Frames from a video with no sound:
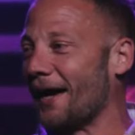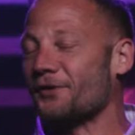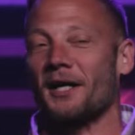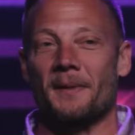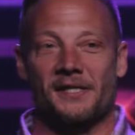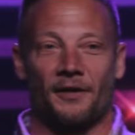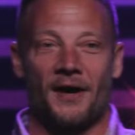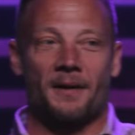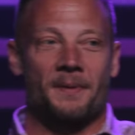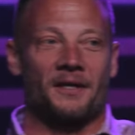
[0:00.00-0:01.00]
I've talked myself
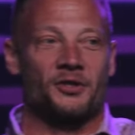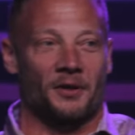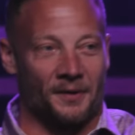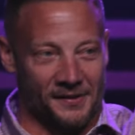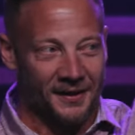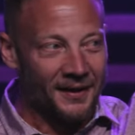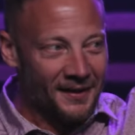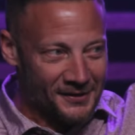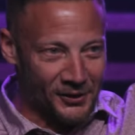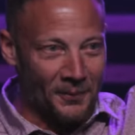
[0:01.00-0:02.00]
out of being generous
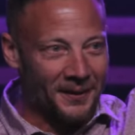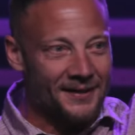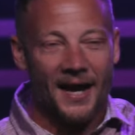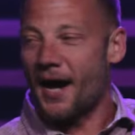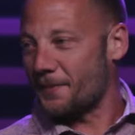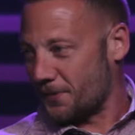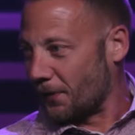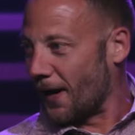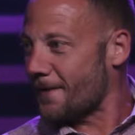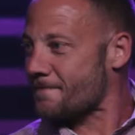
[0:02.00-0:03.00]
so many times,
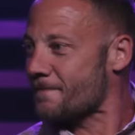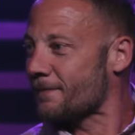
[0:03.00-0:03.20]
right?